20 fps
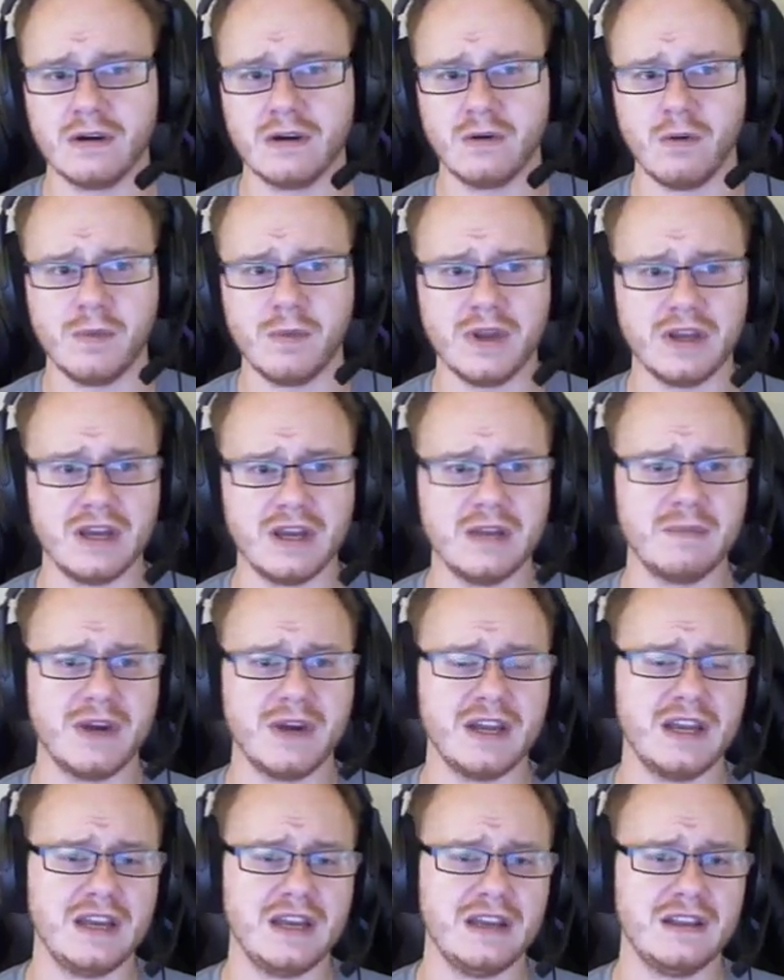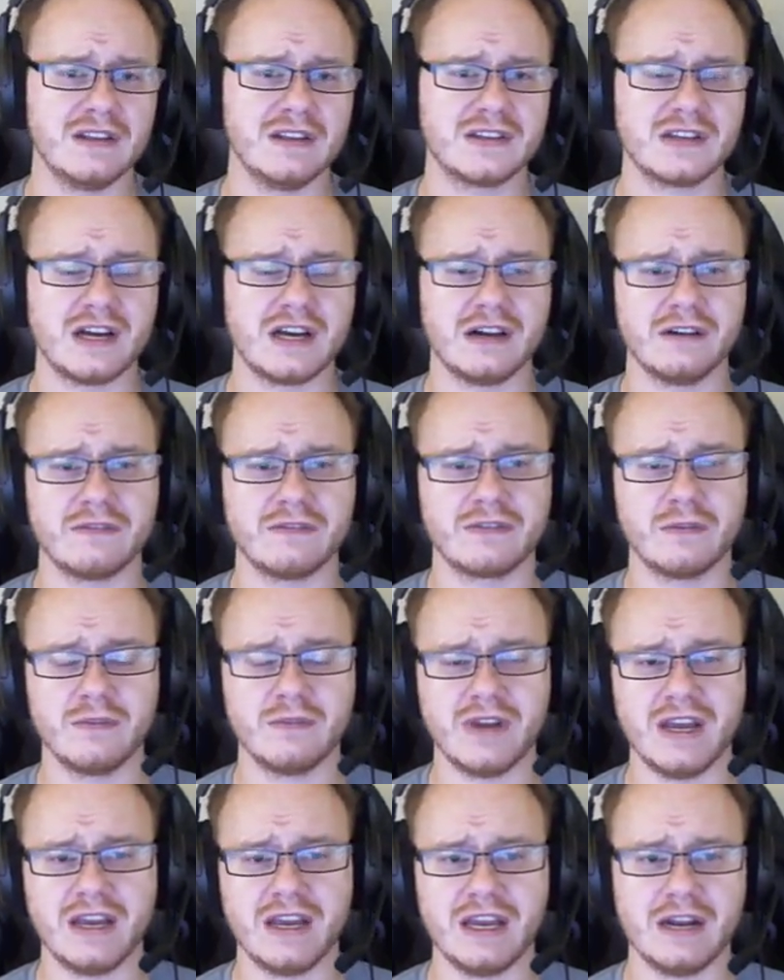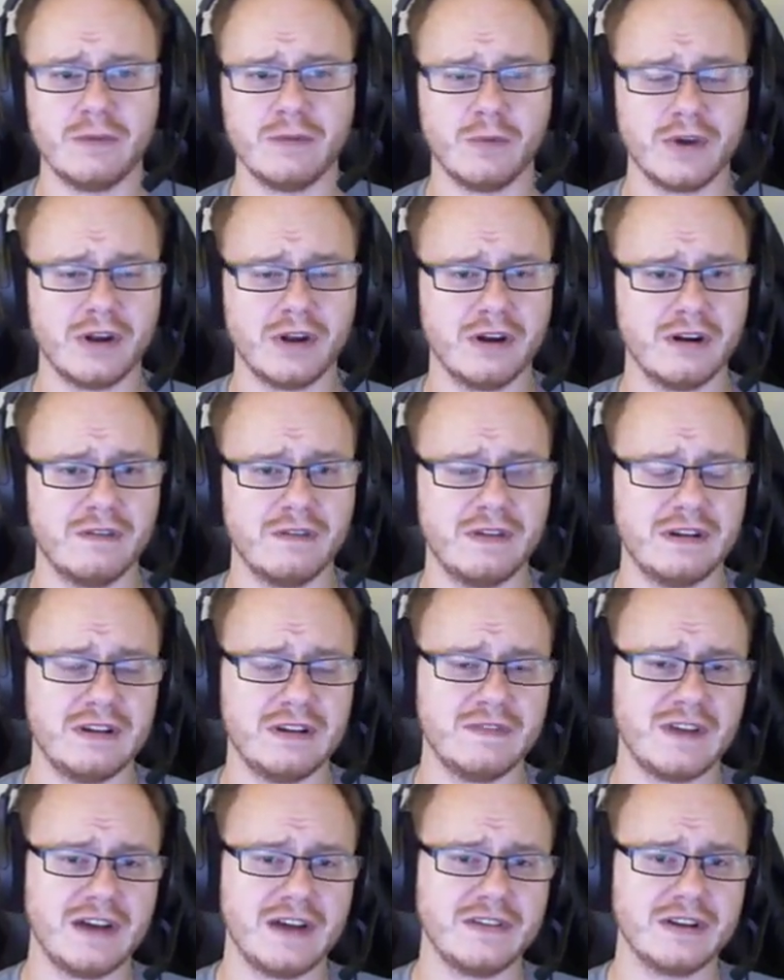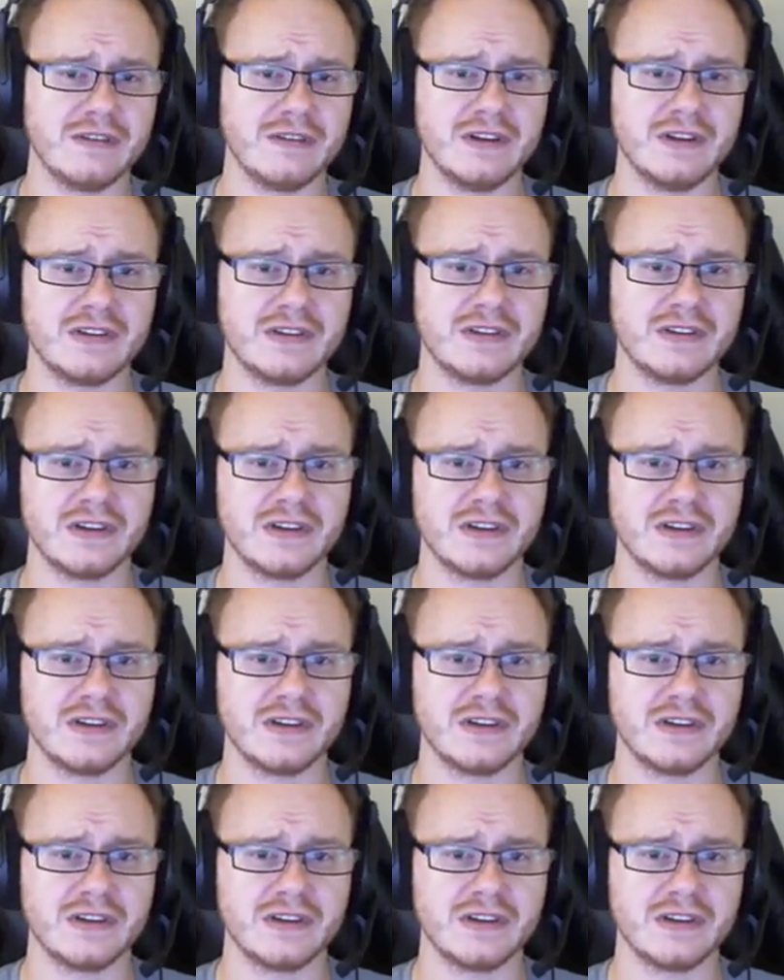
We'll begin by heating the solid from negative 155 degrees